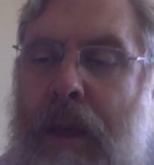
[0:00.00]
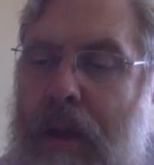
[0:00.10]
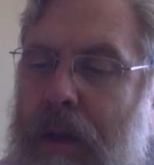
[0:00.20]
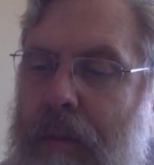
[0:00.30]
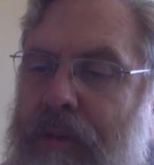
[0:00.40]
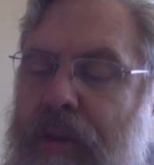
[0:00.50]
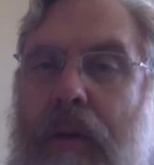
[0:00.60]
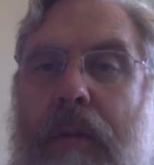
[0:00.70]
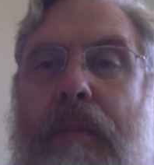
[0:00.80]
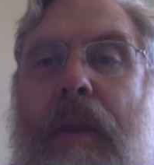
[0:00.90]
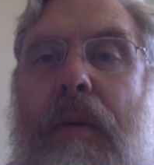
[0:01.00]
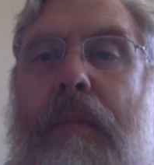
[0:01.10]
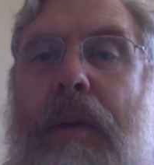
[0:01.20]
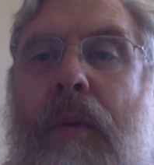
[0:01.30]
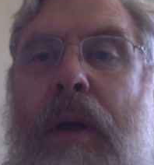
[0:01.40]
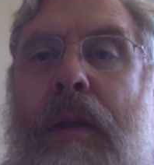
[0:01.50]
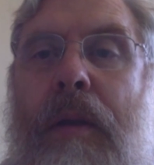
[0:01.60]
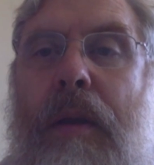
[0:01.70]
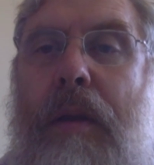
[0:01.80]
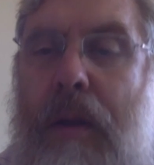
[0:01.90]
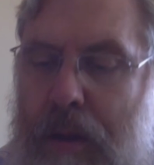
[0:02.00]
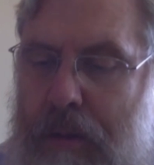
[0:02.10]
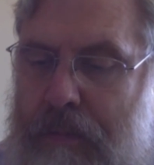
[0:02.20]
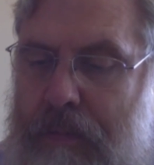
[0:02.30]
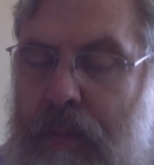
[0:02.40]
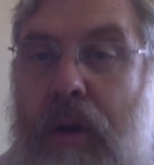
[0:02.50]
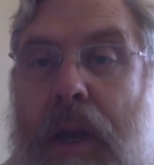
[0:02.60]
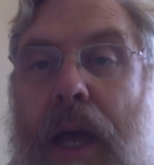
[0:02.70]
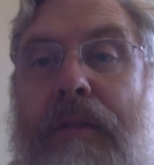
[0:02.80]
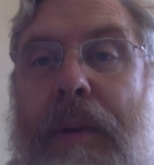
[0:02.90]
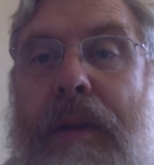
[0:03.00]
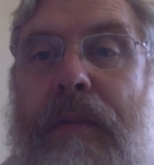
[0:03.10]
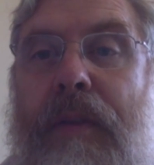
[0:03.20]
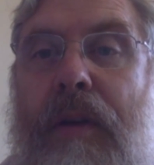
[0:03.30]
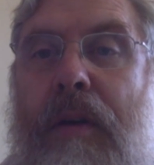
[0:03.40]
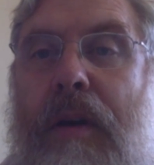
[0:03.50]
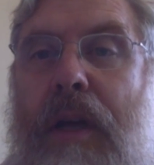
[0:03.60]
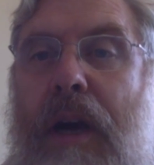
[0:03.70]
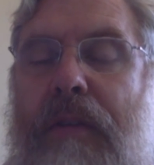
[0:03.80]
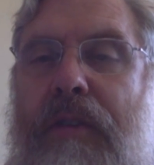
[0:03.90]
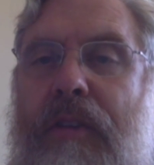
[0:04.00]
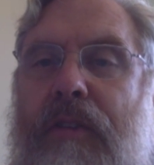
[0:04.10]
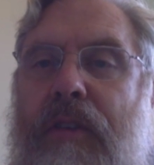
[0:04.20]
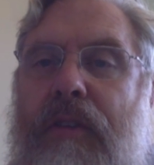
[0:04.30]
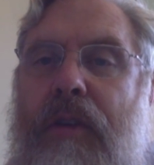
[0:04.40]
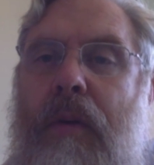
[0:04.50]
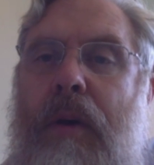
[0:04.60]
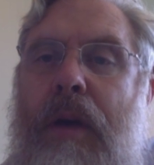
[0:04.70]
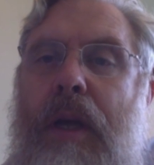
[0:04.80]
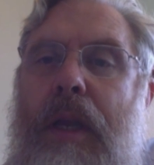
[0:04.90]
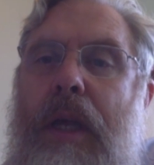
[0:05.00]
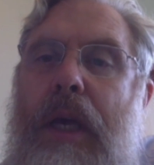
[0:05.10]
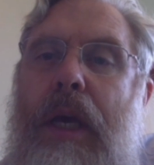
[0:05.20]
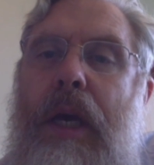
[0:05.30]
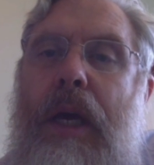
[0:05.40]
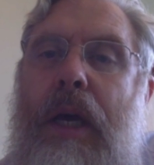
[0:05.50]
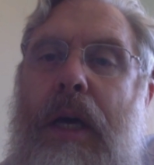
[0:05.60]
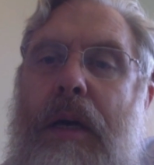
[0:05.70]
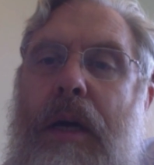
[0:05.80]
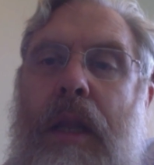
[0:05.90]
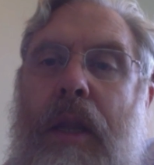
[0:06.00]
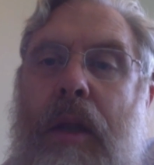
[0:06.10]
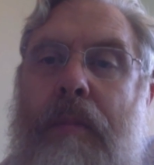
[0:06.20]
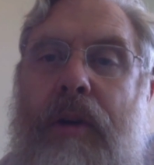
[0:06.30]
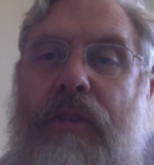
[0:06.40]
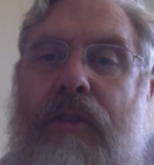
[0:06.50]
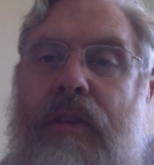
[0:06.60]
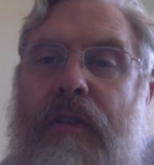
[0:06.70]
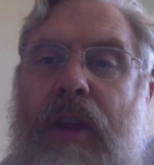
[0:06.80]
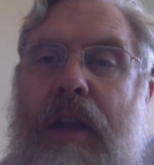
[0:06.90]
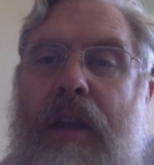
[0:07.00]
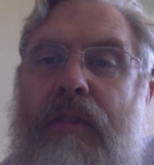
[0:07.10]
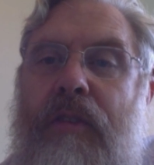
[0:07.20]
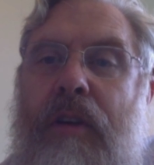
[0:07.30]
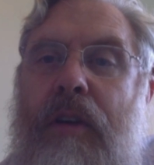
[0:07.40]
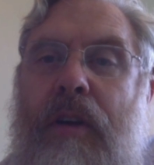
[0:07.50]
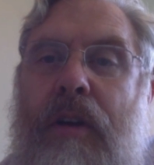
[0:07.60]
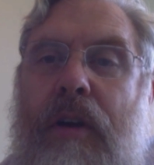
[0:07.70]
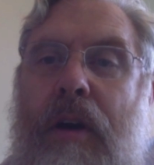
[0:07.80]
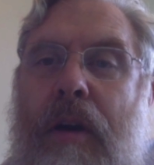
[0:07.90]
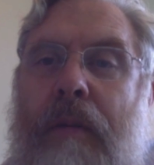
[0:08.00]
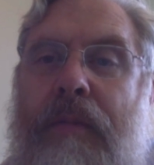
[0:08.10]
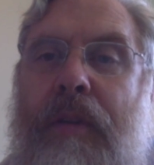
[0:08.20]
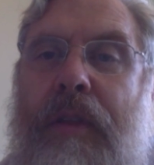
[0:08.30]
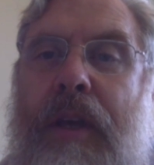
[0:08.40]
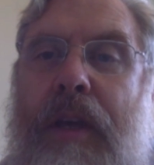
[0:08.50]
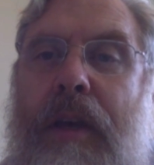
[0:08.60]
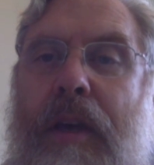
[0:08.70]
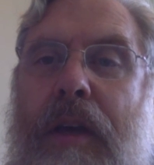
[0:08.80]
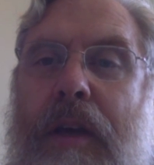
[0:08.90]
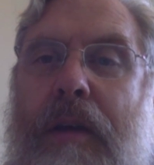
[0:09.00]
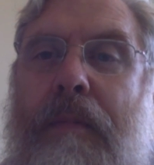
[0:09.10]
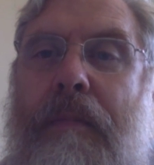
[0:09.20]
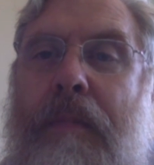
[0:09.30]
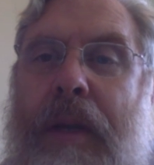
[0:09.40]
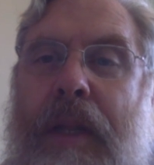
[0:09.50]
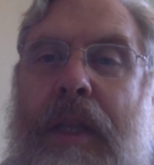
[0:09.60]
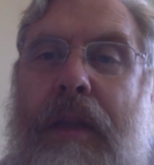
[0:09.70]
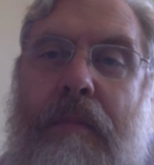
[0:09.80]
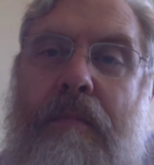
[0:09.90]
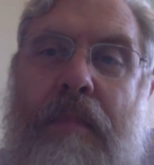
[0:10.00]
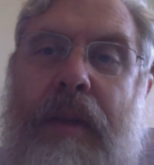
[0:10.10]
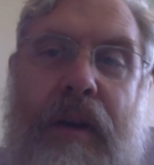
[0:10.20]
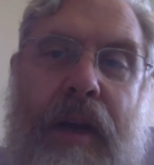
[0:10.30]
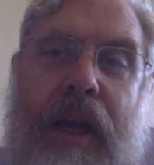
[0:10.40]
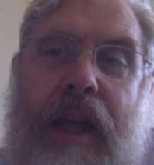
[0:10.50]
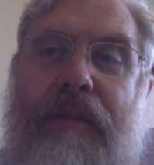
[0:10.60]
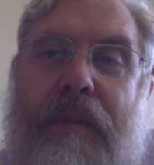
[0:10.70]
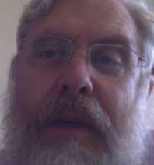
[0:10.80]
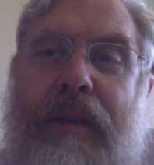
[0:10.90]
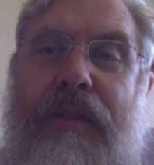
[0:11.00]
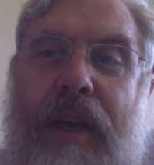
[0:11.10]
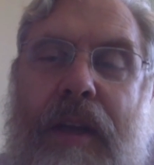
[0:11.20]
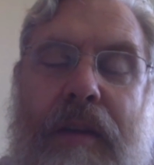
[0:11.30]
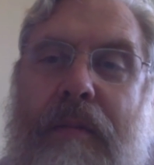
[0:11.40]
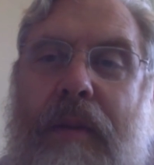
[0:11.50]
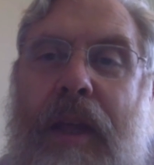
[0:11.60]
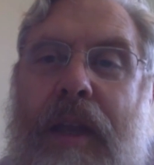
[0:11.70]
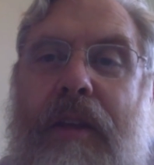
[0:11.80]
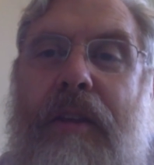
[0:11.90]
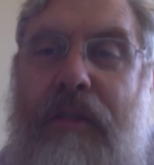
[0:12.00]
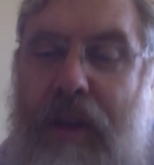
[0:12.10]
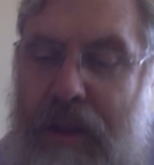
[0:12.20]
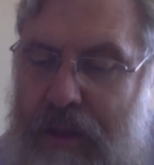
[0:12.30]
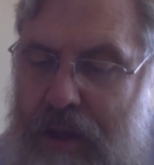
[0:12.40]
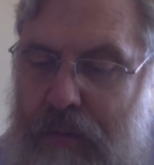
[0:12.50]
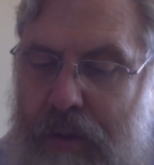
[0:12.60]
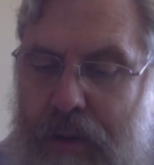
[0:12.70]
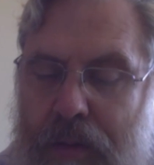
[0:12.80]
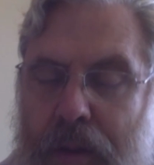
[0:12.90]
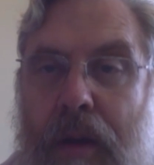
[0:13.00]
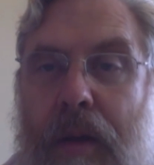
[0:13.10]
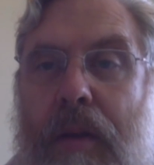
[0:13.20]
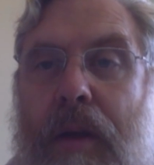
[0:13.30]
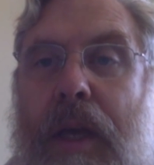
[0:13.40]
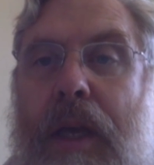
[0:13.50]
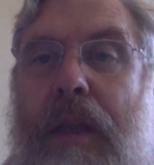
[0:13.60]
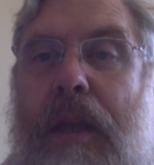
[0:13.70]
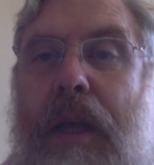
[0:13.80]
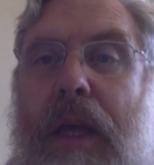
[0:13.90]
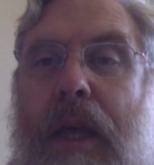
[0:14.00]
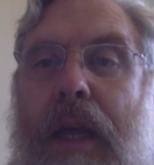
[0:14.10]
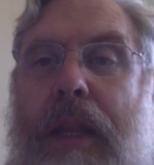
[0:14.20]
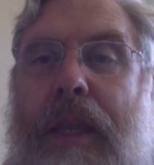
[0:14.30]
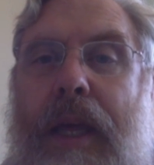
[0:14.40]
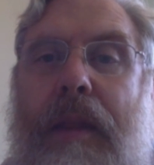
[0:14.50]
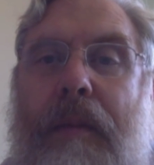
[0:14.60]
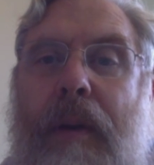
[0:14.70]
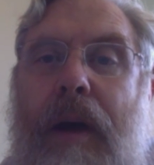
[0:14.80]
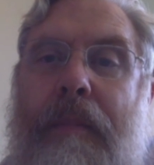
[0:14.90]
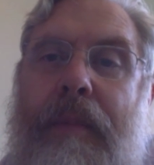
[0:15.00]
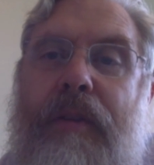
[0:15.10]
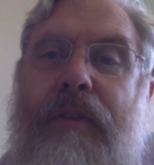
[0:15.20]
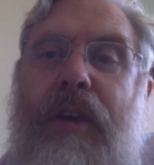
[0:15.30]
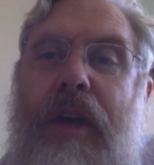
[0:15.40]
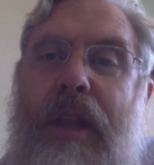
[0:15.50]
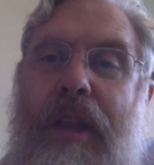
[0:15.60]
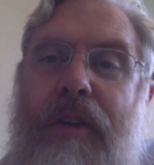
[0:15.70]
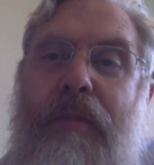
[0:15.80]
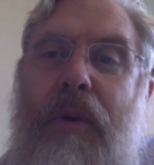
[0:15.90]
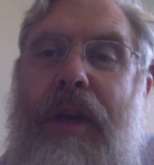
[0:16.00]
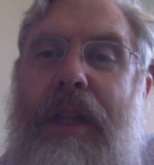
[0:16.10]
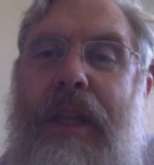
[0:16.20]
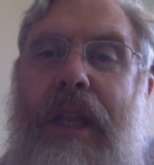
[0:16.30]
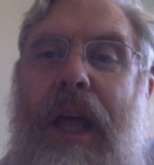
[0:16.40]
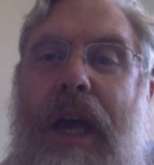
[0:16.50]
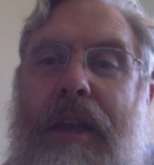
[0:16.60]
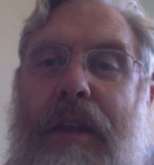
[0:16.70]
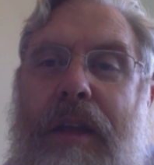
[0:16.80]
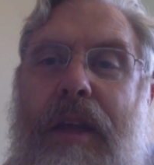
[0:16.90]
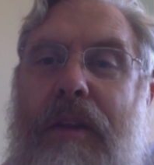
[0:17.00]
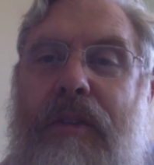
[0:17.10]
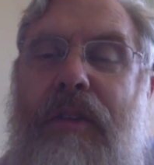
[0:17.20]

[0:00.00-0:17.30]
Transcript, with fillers: um, so that would that would be one um, good aspect of the current conversation that's going on. Uh, a little emotion is not necessarily a harmful thing, uh, but in but there has to be mixed in and is I think with uh, looking at, at the data. The problem is there's more heat than light. Uh, there's